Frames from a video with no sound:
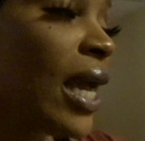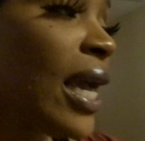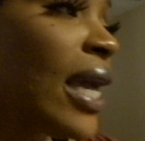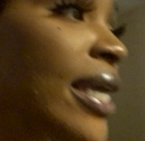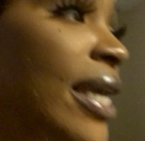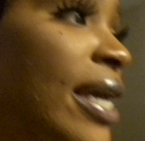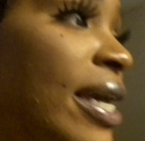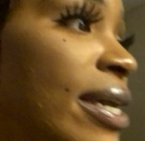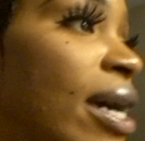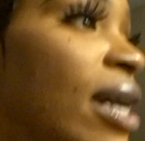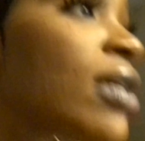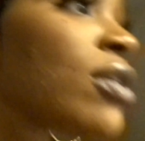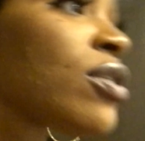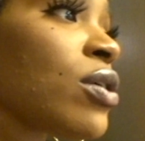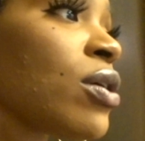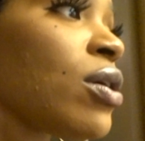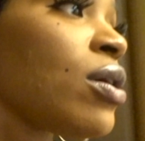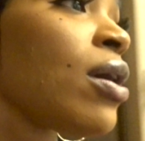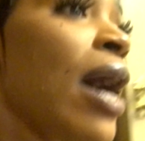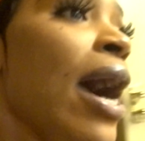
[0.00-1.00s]
Yeah, y'all,
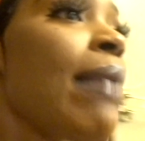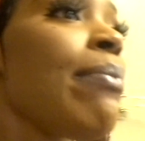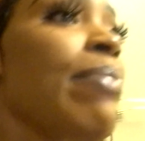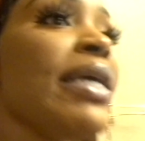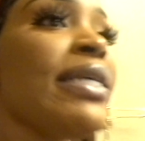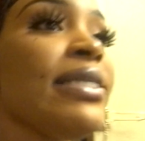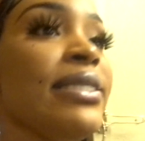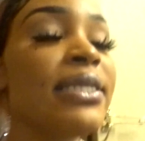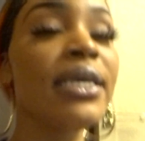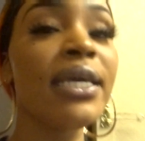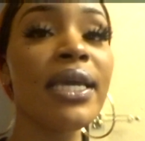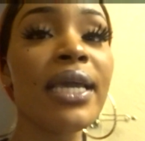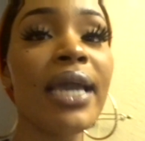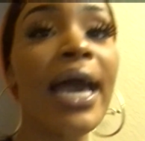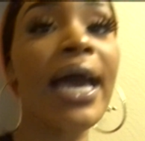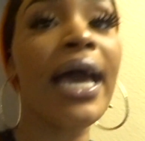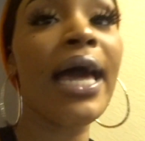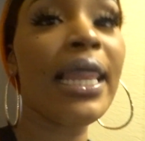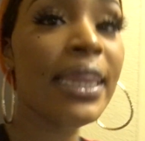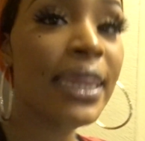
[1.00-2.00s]
so I basically
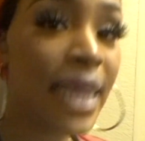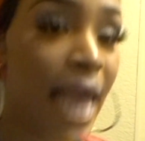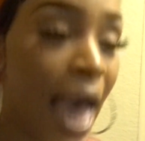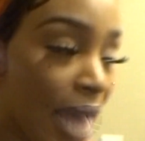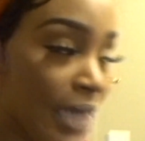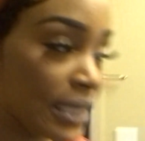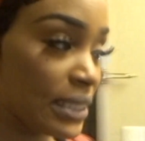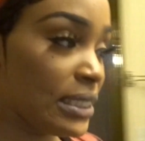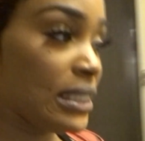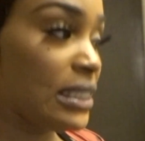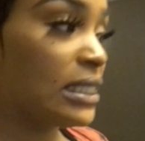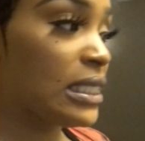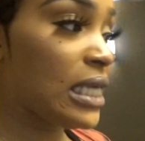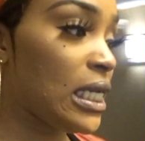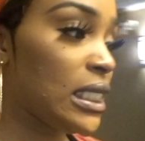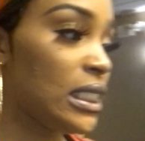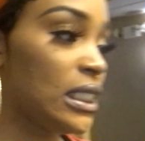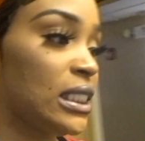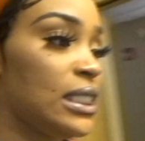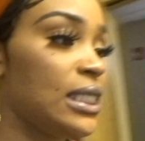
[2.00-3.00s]
got a lot
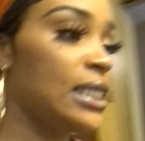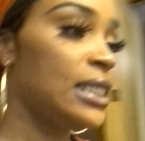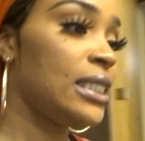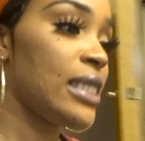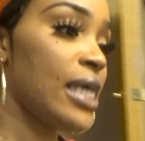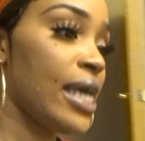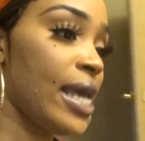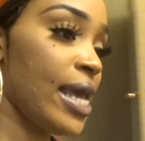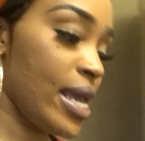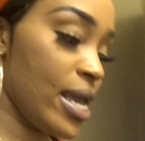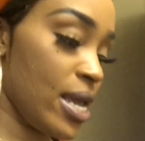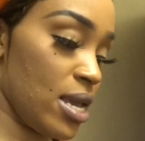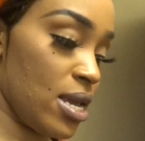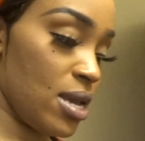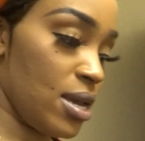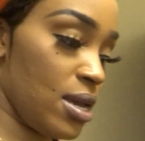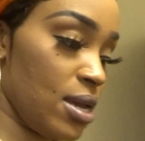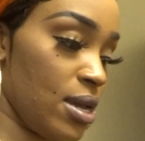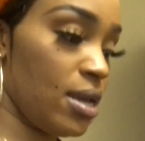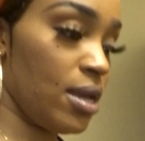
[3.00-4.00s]
done today.
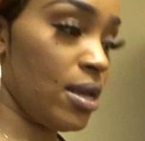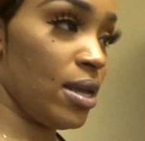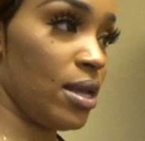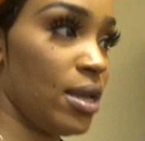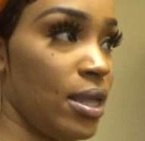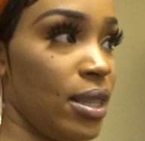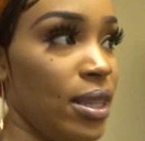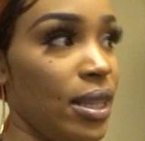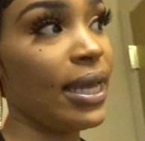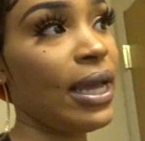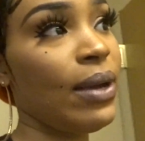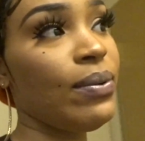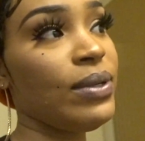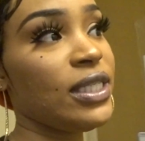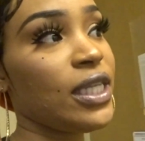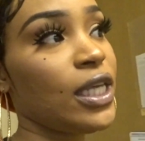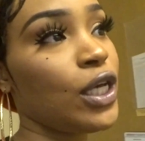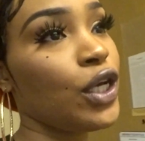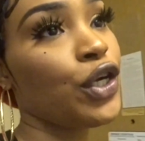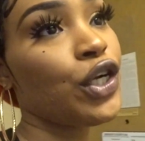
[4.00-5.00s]
Like I
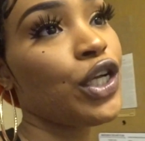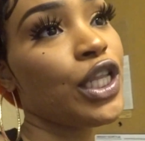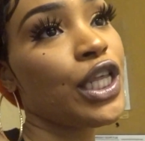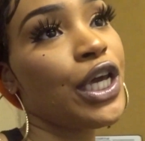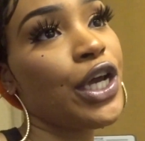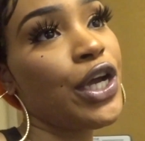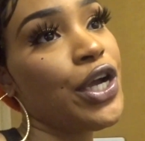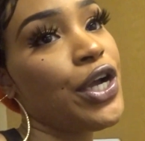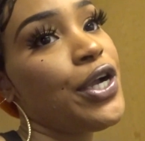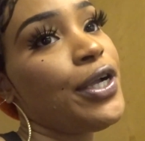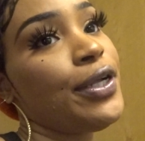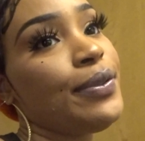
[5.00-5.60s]
was saying earlier,